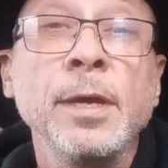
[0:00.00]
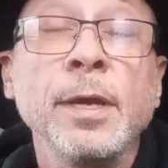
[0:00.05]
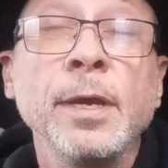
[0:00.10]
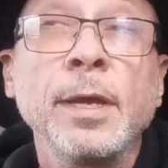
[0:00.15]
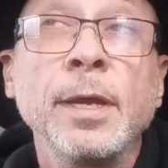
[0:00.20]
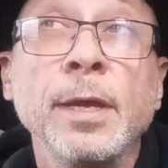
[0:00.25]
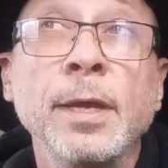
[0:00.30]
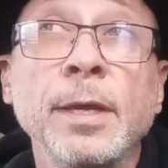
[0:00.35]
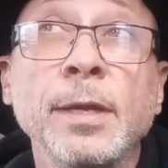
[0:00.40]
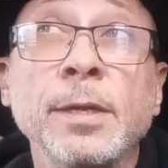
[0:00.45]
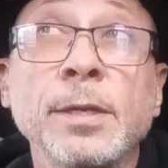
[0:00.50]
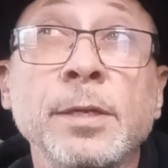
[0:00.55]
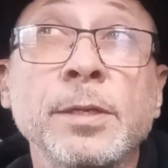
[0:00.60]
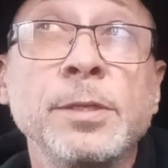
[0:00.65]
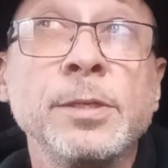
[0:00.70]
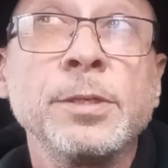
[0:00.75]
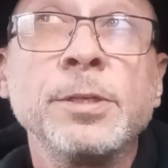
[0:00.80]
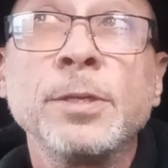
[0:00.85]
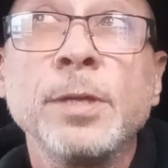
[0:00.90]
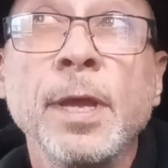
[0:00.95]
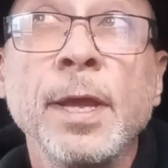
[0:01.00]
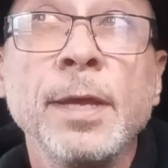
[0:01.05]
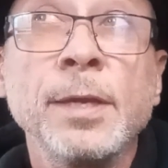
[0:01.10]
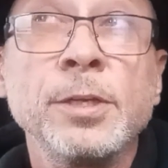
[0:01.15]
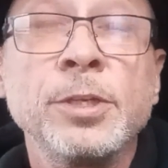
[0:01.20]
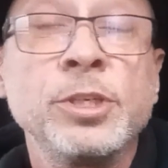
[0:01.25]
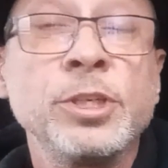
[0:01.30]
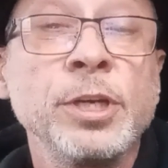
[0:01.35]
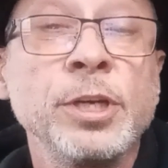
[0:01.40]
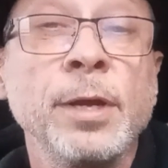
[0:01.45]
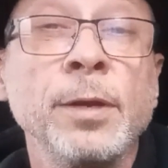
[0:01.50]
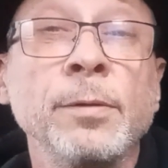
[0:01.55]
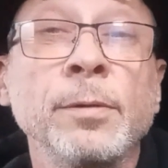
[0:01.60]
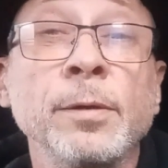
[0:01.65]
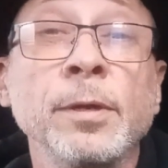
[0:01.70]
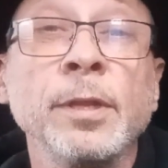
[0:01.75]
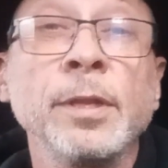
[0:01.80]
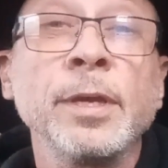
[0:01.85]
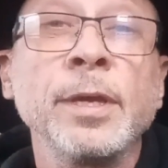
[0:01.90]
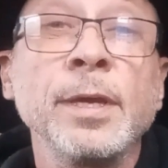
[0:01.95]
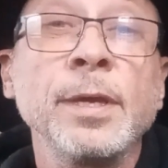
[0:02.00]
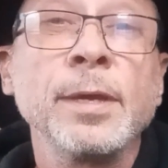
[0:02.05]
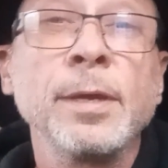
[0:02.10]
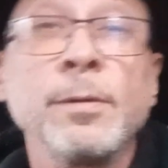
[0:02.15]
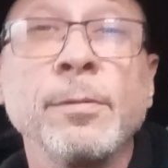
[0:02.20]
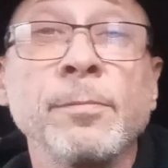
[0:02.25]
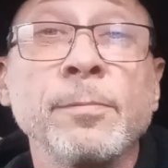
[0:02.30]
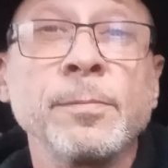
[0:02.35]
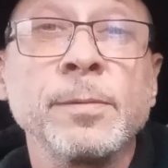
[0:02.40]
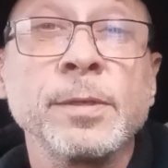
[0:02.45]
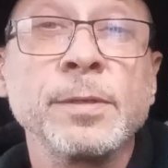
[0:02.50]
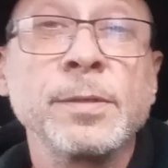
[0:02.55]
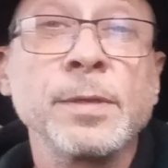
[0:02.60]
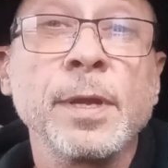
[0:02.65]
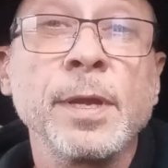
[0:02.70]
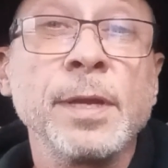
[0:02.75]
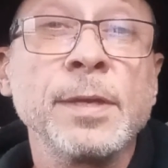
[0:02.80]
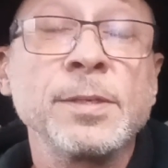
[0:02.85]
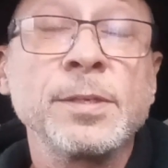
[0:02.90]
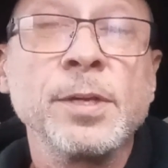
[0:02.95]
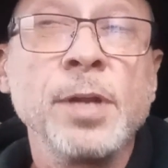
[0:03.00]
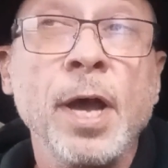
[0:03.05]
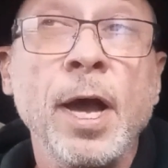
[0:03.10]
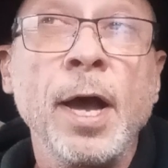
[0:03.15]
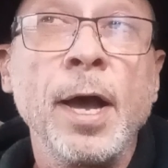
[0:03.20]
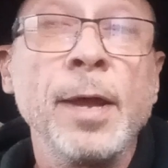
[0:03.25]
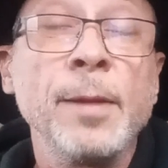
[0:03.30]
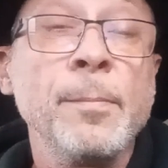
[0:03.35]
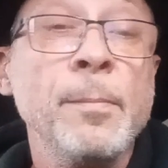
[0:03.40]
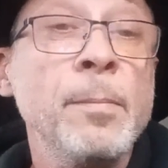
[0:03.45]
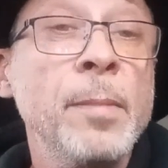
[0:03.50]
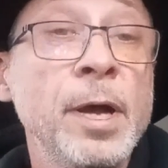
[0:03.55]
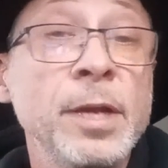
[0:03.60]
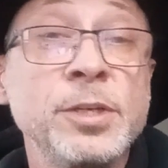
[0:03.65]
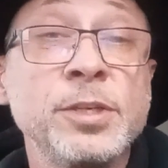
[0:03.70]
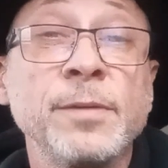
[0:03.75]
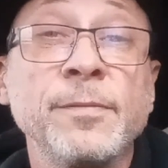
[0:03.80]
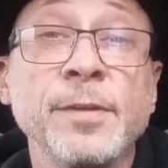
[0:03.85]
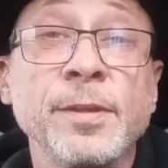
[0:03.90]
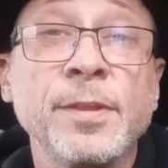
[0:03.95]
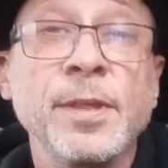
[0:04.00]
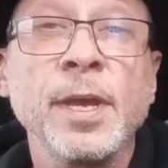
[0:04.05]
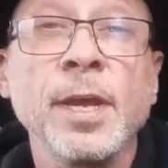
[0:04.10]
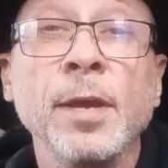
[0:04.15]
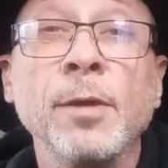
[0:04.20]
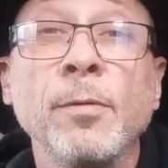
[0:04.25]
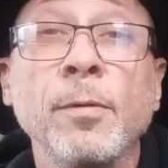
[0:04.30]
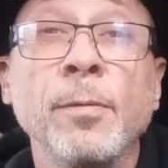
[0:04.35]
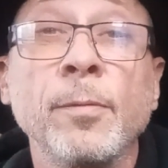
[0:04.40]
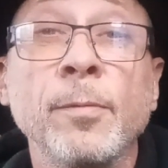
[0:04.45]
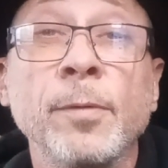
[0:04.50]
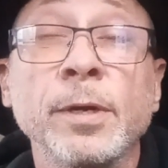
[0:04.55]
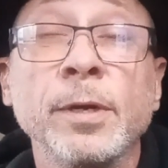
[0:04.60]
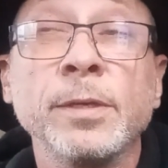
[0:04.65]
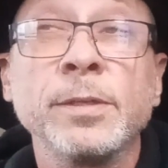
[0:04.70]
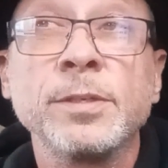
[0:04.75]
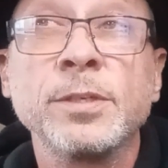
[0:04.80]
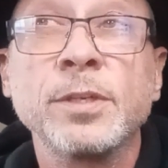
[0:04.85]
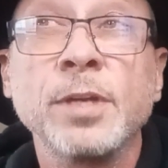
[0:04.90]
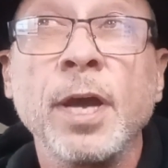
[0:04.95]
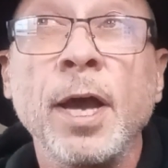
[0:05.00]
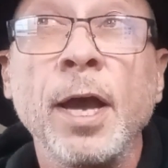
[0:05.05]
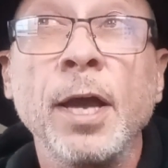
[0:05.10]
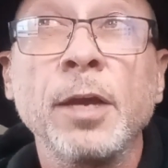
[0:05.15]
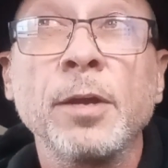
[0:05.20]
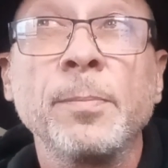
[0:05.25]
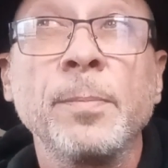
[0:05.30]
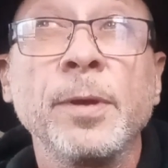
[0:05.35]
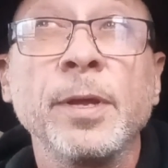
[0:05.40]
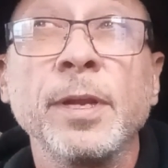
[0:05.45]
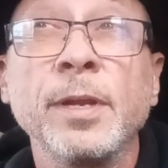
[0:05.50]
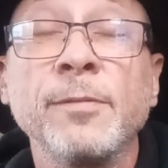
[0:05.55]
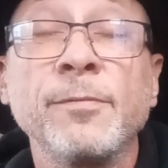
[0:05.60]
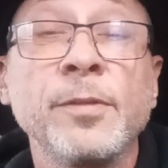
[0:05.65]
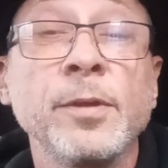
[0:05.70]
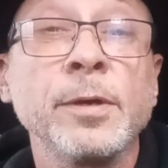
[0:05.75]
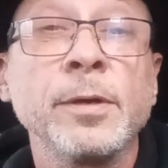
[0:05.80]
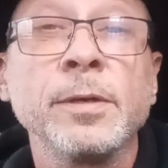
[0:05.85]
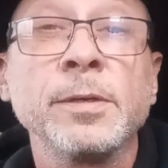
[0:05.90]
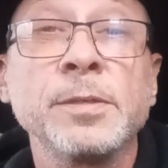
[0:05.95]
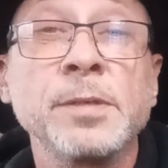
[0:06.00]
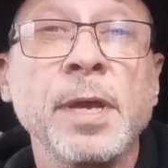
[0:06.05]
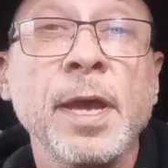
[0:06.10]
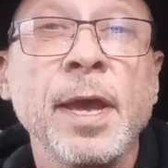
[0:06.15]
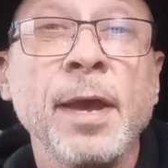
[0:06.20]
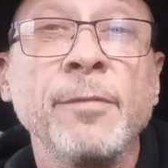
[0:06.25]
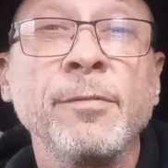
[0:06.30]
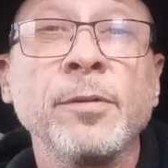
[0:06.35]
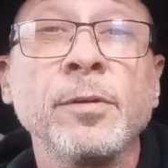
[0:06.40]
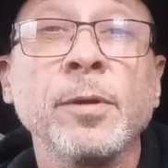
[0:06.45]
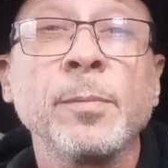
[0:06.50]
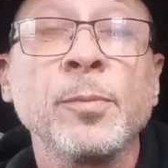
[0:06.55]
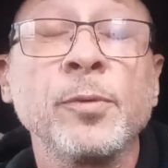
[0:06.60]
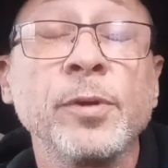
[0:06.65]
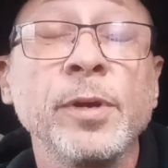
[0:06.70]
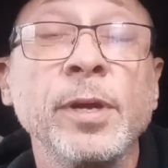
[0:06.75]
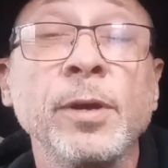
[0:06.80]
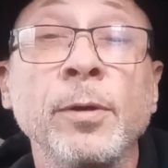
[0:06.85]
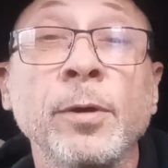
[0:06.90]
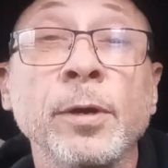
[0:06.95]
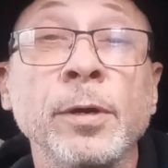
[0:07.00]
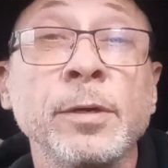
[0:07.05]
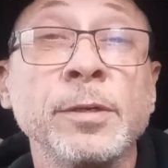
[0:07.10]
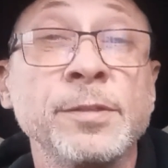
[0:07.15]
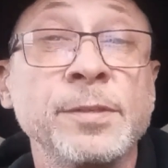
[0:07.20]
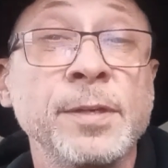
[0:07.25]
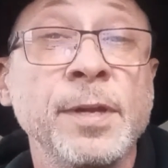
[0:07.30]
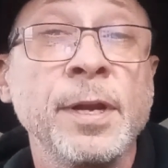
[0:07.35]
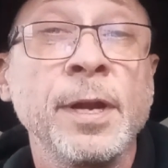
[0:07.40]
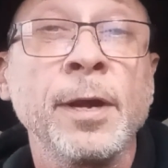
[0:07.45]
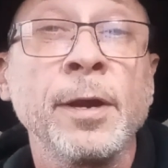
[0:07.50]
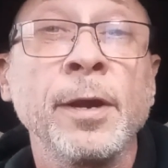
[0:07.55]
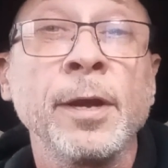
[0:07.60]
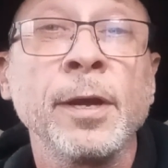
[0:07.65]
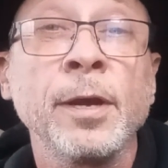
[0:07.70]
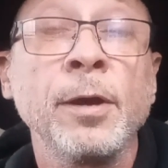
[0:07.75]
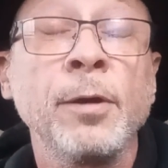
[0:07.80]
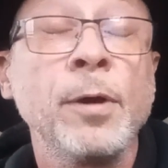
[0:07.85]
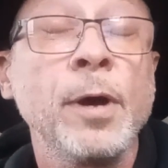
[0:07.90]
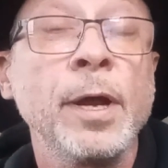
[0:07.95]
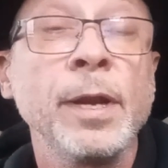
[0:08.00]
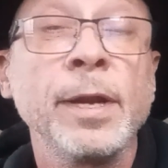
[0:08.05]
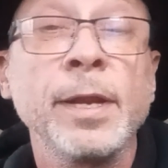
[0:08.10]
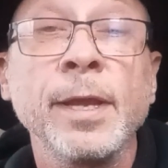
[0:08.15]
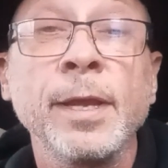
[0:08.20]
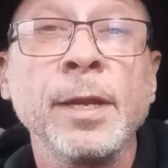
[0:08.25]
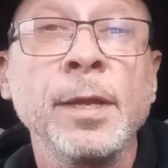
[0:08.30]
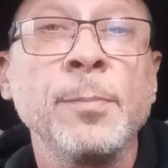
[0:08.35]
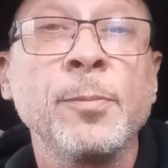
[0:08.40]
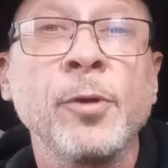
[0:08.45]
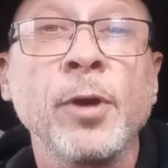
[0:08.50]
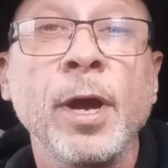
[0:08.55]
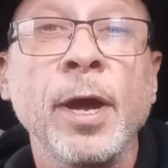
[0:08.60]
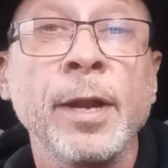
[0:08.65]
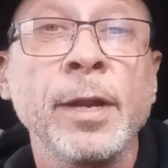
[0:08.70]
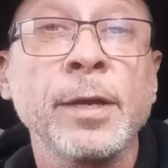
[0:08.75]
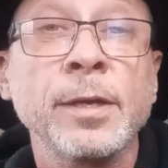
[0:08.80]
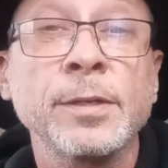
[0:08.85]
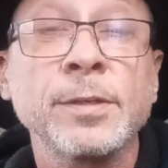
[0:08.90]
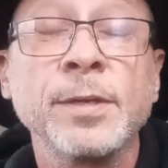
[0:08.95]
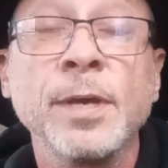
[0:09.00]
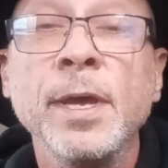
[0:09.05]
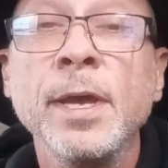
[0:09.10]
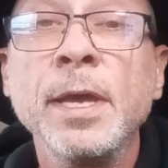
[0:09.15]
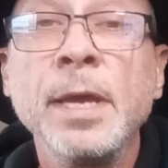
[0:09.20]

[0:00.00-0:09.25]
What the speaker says: It generally is not much of a thing when we're in stock, but if there is ever a pre-order scenario on any product,